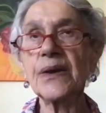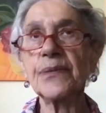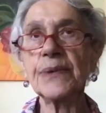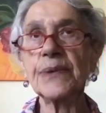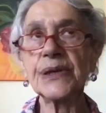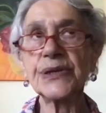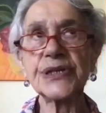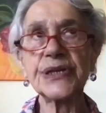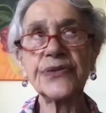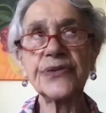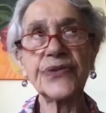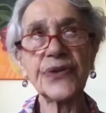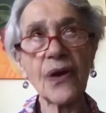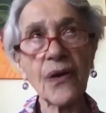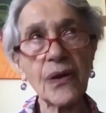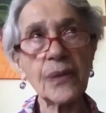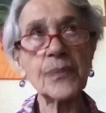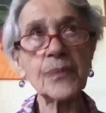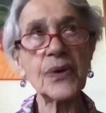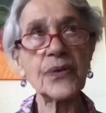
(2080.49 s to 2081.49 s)
which is
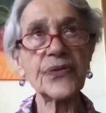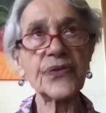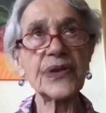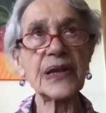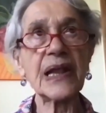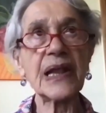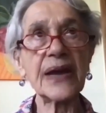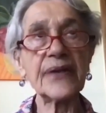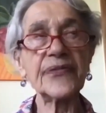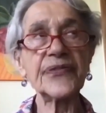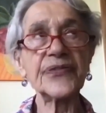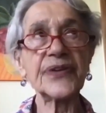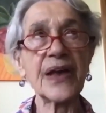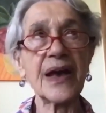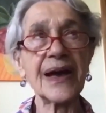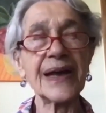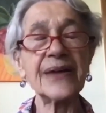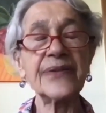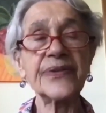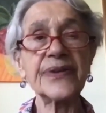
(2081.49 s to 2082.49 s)
almost
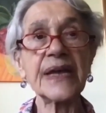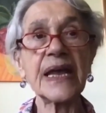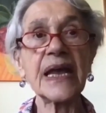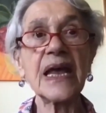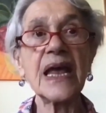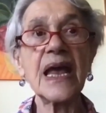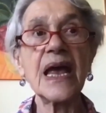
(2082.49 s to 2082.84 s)
life-size.